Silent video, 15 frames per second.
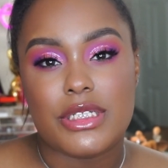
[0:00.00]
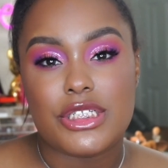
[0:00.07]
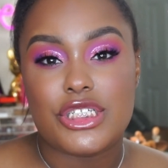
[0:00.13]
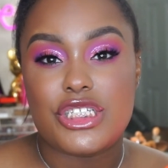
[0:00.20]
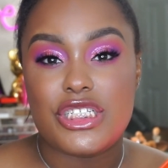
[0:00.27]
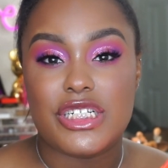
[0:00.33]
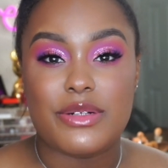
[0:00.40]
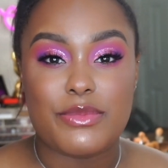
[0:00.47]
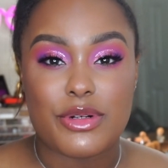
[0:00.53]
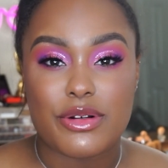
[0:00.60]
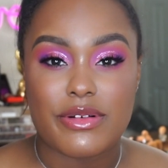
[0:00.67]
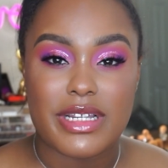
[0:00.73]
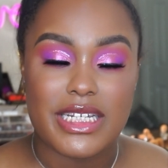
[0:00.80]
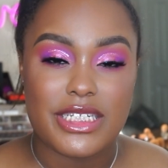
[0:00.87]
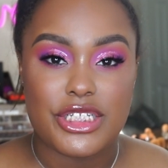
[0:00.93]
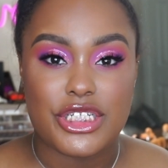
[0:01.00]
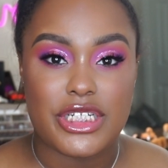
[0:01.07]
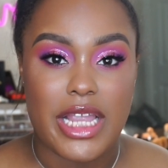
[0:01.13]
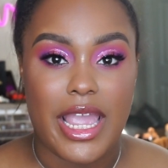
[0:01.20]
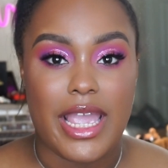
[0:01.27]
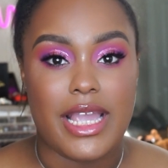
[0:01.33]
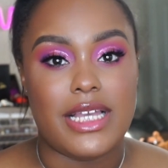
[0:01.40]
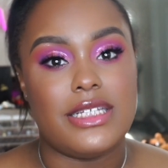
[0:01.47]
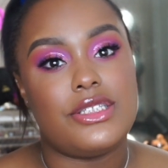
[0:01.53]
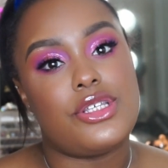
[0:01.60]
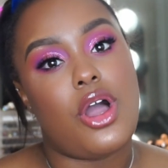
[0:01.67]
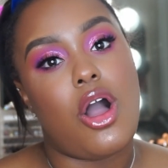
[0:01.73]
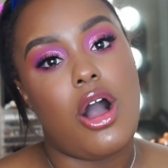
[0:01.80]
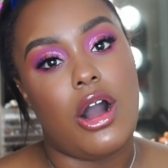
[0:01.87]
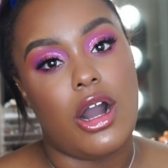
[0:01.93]
shimmery shades
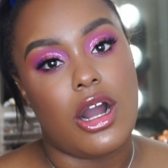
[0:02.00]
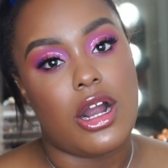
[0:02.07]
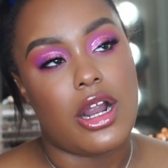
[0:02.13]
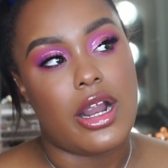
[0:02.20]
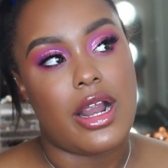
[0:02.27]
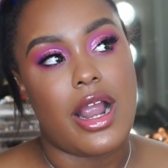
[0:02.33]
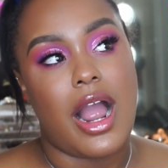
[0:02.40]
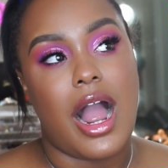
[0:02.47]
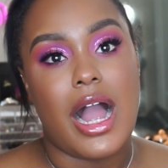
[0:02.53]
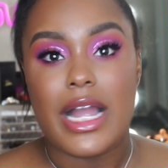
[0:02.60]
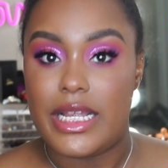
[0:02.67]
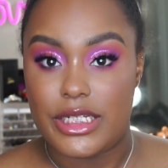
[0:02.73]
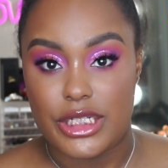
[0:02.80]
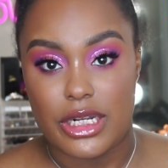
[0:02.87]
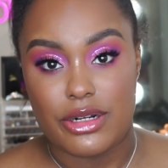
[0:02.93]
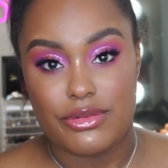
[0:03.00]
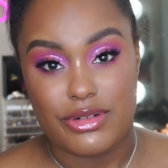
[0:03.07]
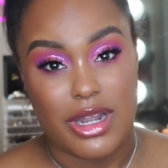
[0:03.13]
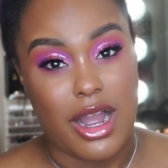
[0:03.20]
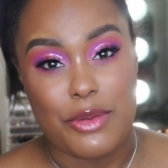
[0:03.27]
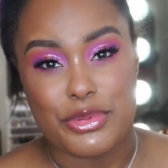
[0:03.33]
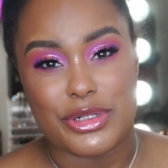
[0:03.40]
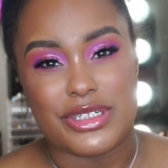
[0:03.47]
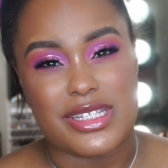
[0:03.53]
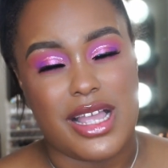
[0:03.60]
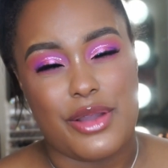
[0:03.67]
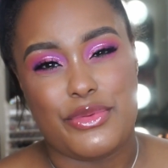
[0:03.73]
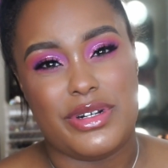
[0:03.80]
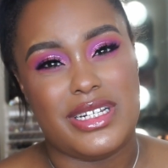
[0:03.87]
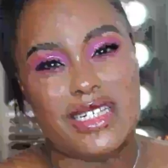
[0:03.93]
are eyeshadow toppers.
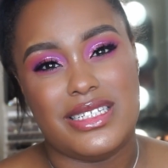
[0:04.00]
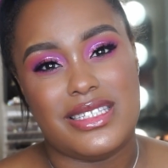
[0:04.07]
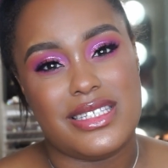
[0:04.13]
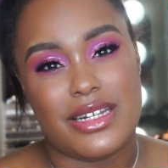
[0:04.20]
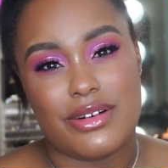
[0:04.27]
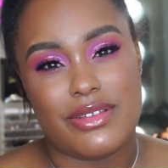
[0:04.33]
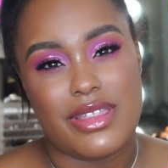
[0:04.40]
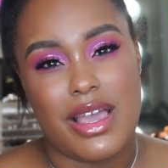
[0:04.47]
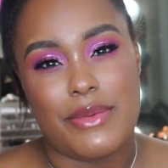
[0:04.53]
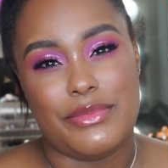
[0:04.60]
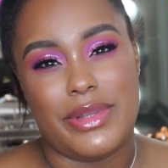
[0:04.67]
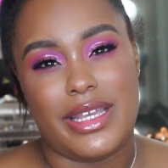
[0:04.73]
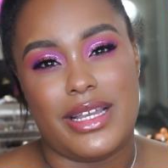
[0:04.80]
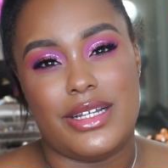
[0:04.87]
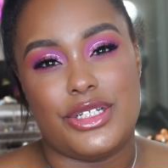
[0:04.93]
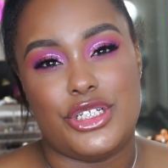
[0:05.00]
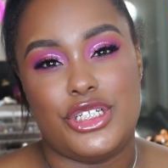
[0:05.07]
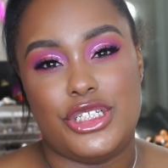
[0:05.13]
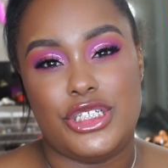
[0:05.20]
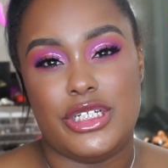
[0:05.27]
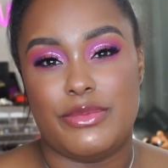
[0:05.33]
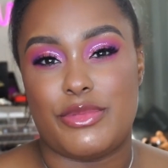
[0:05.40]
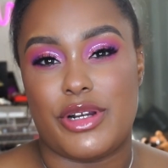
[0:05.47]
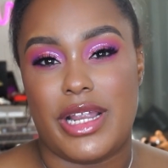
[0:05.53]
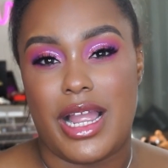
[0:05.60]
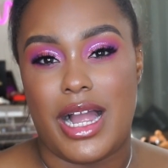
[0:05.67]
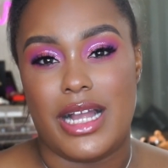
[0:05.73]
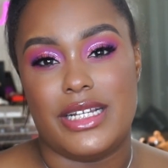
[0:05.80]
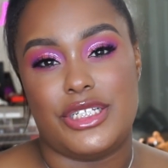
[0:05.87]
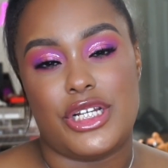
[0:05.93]
I wouldn't consider them like a shimmery
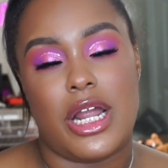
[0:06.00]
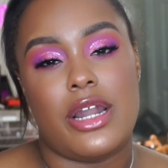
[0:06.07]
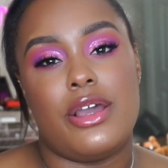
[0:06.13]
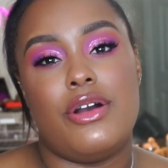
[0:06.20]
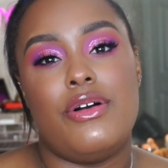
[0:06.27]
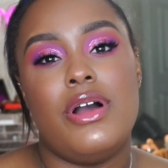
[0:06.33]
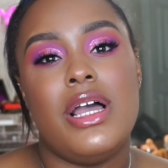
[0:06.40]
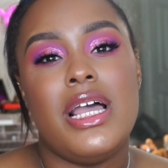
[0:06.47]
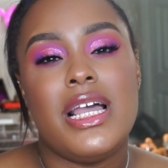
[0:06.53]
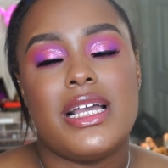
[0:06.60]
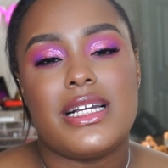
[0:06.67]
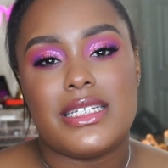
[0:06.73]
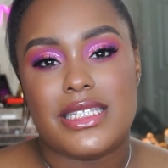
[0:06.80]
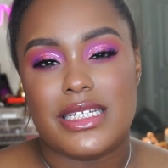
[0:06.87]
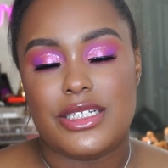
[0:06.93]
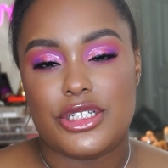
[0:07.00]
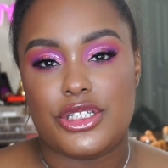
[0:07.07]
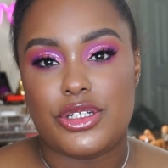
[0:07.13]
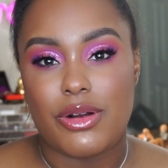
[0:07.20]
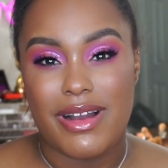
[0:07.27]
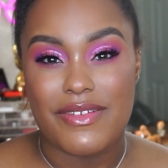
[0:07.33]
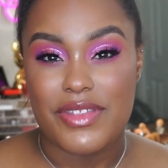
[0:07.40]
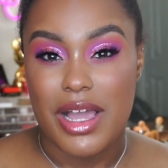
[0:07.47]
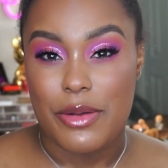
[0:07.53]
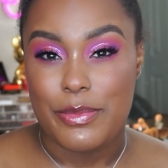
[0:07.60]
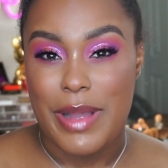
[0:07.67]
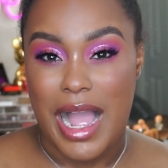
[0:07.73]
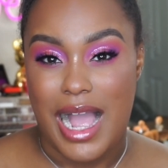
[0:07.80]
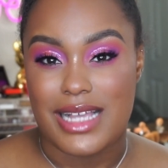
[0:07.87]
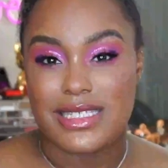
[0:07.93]
eyeshadow because they just don't have the
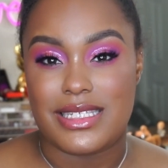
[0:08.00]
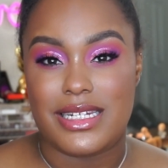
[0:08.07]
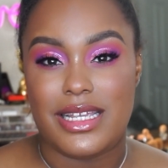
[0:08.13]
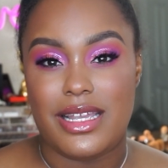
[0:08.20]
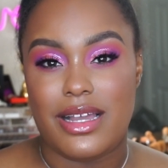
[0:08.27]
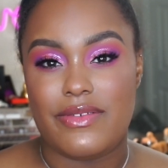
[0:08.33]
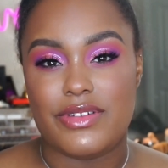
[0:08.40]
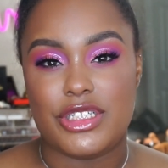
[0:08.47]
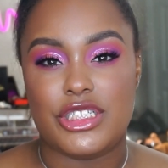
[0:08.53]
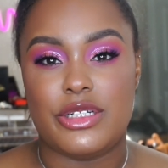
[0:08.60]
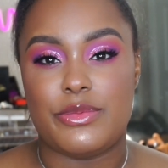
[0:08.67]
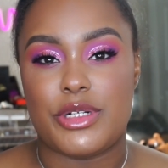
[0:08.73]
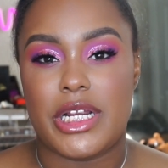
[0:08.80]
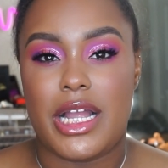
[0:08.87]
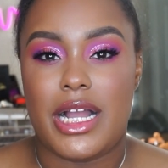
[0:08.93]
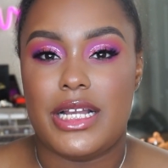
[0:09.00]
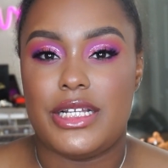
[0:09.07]
opacity of a shimmery